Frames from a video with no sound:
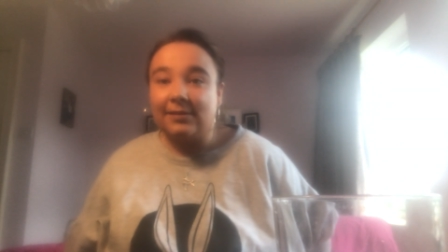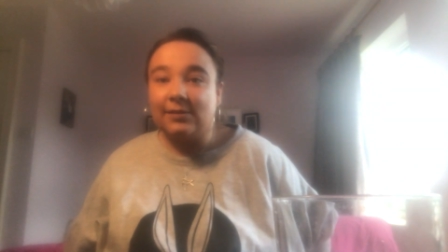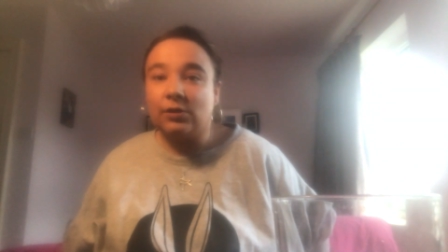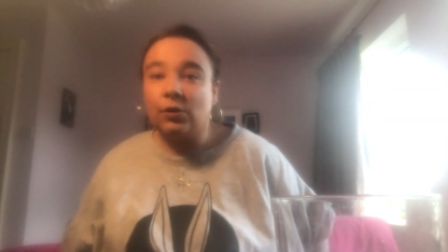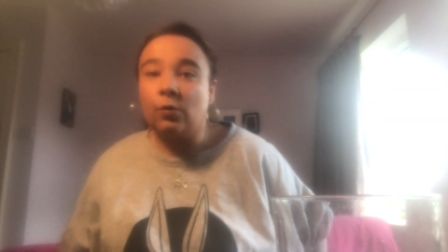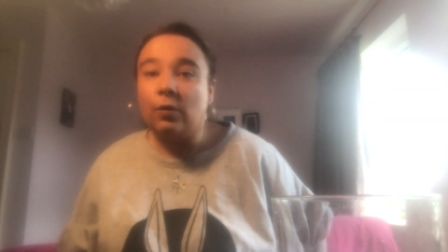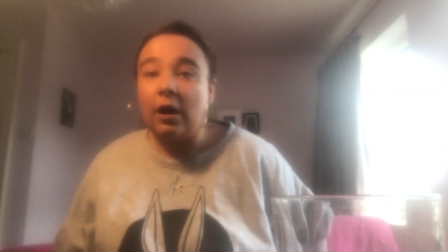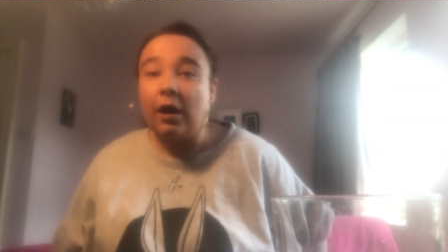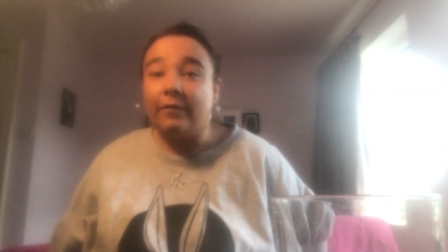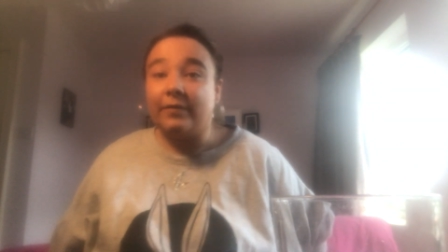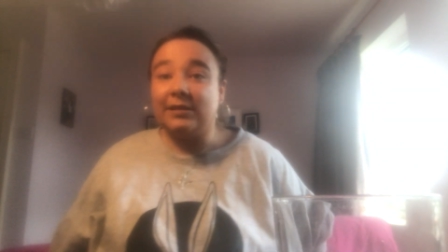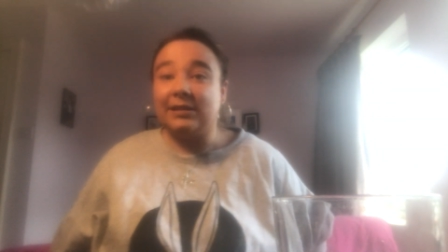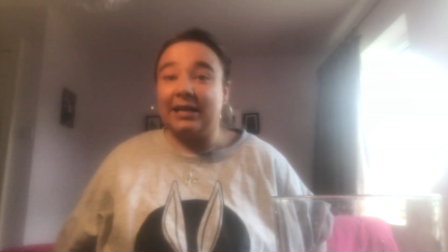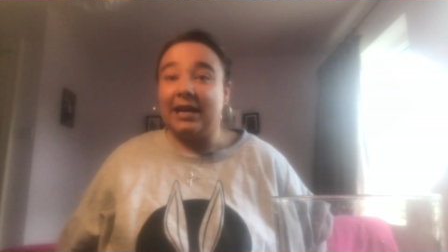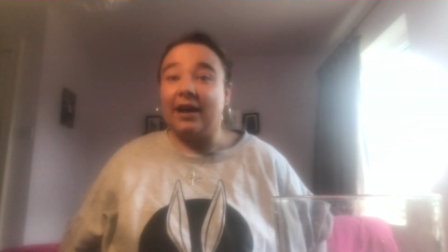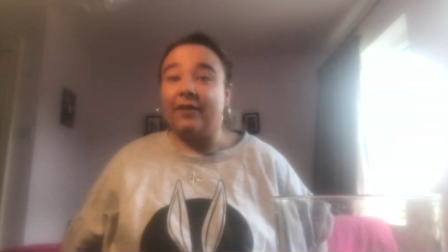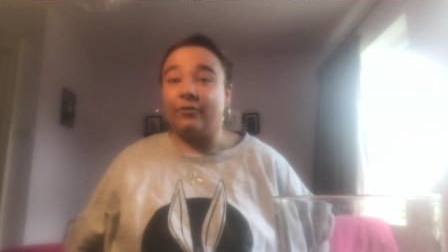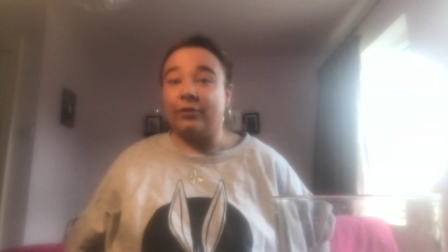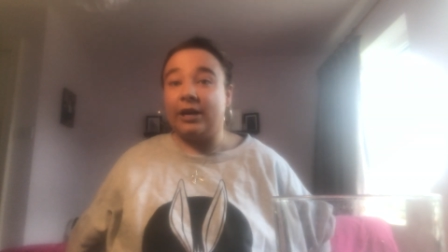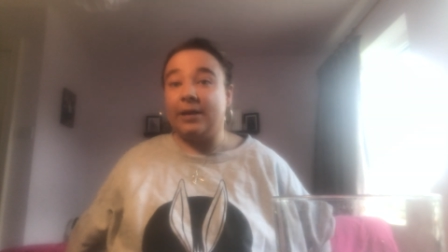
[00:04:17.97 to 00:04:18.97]
Yeah, so
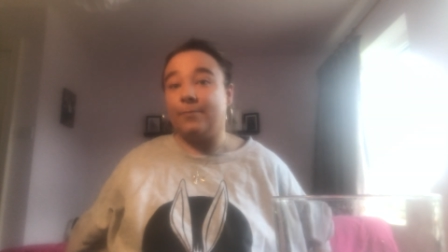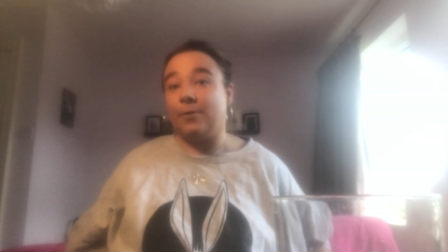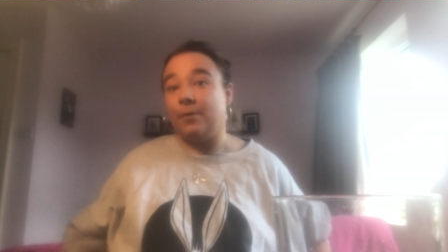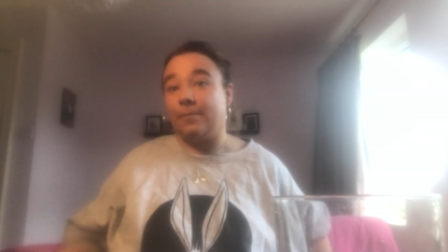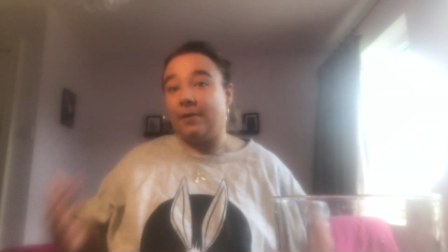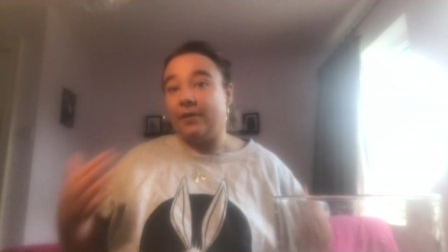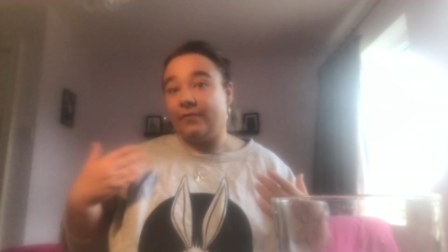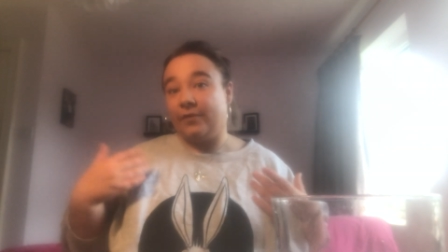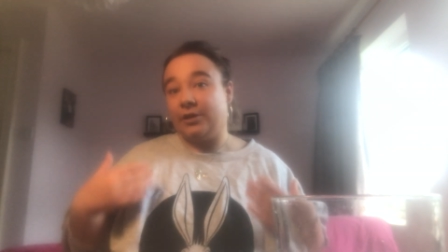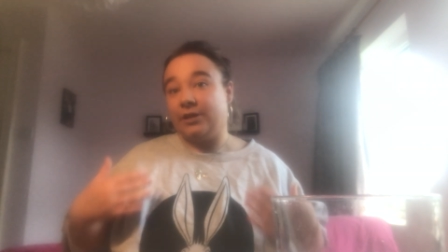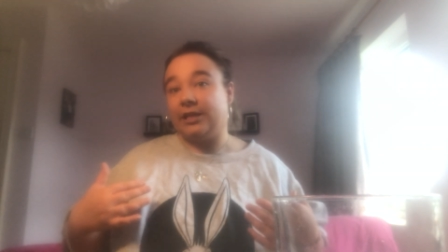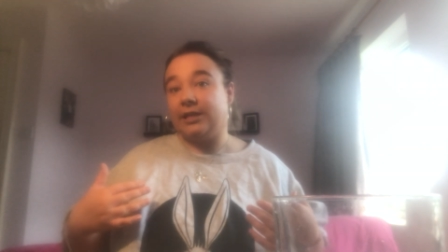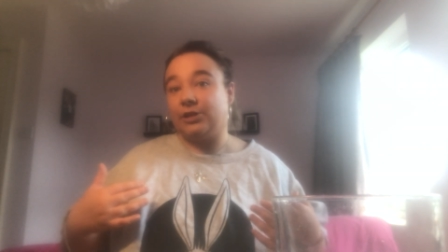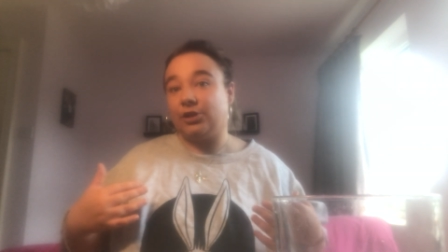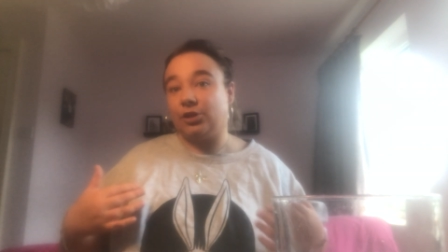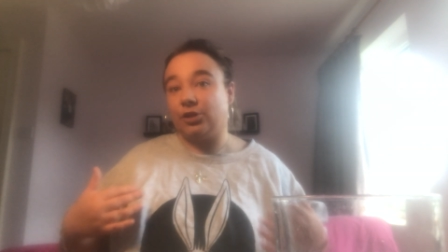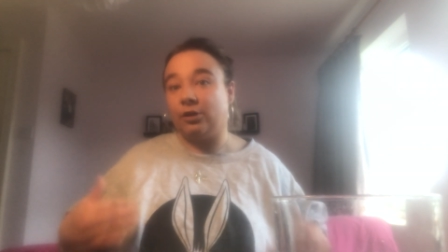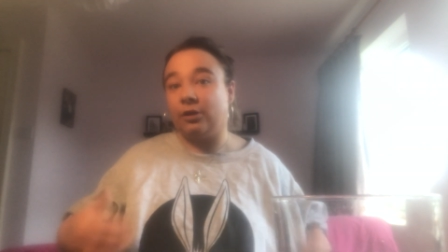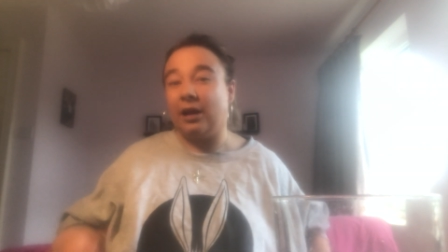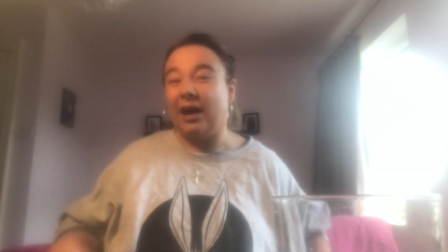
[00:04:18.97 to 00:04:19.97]
obviously I've already put my
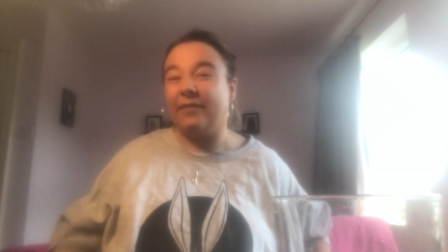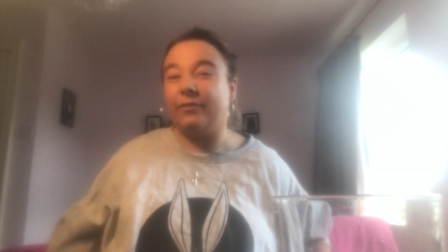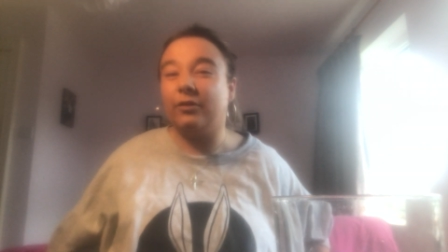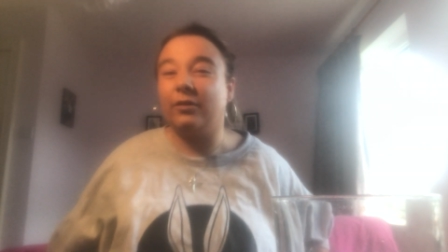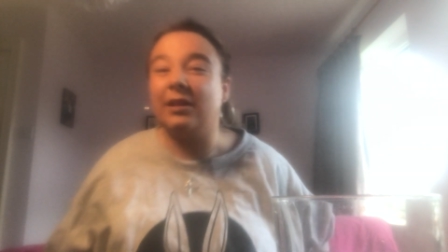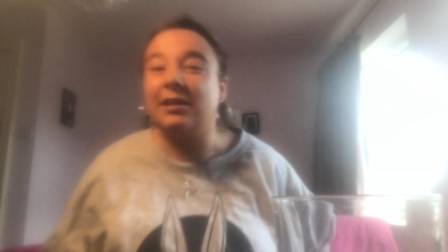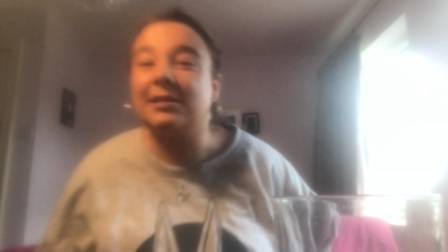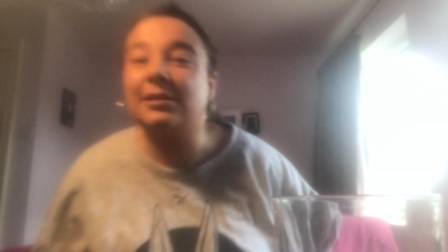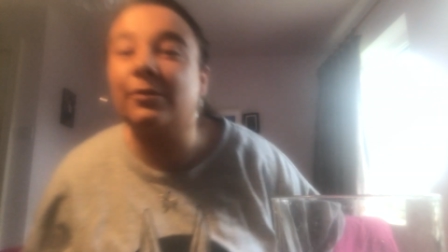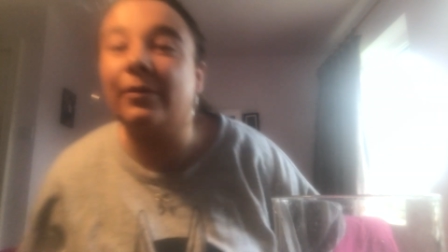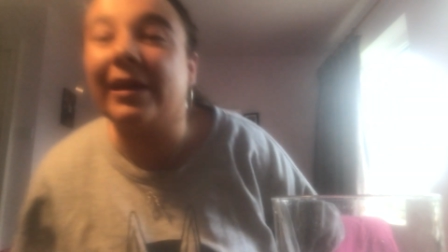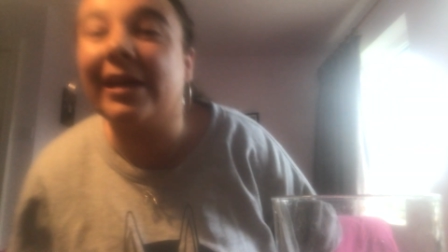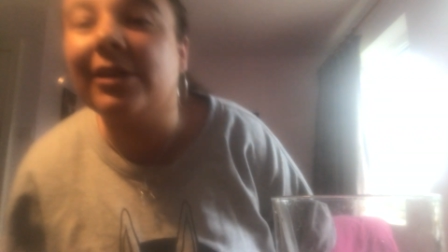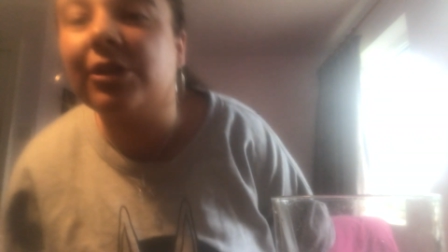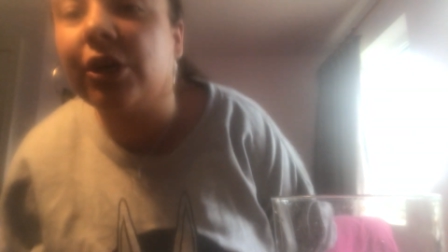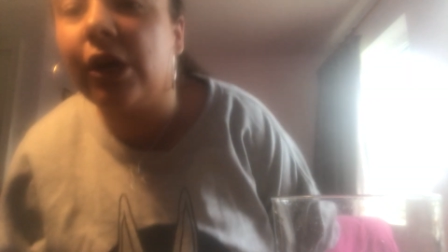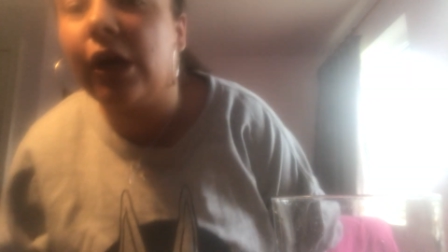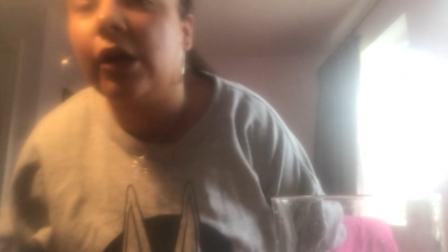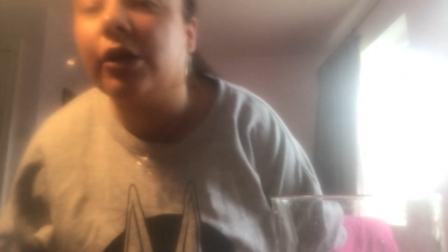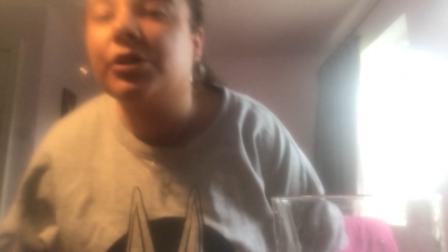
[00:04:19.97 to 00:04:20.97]
foundation on. I've really squeaky
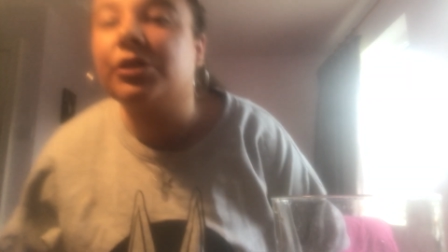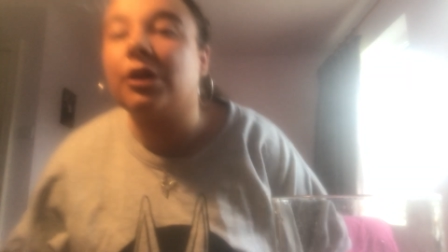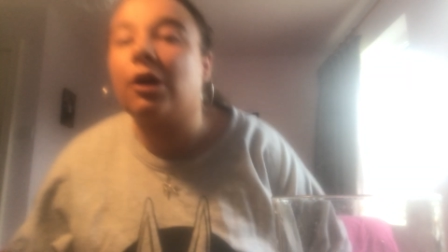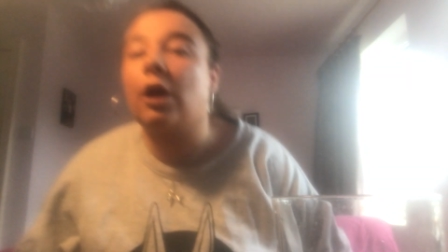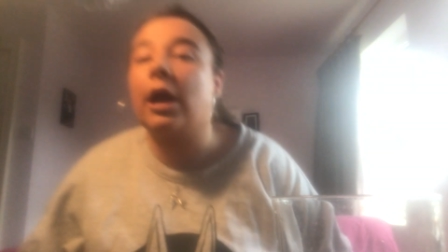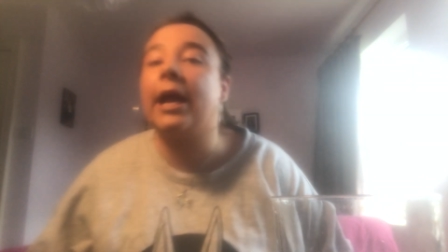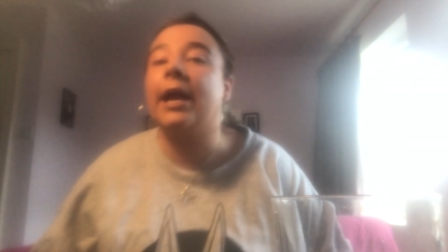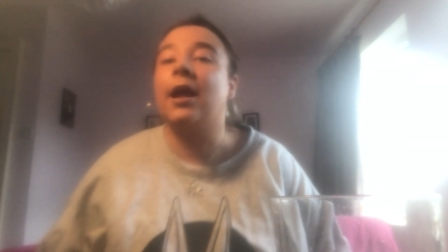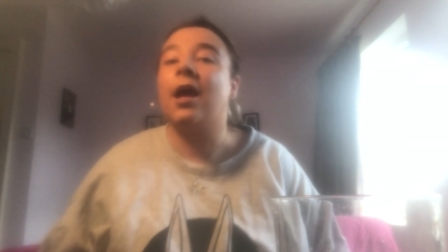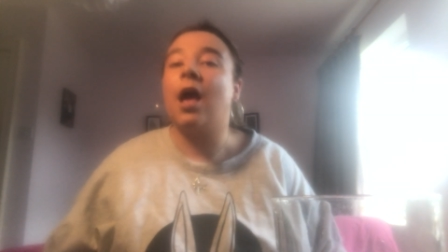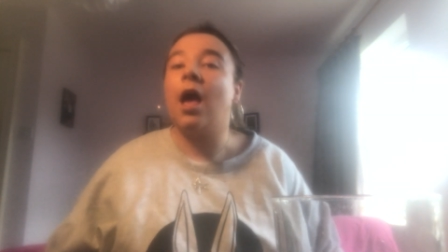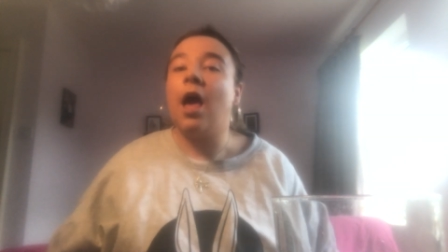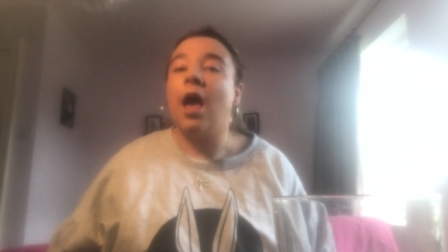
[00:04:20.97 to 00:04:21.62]
chair. Sorry.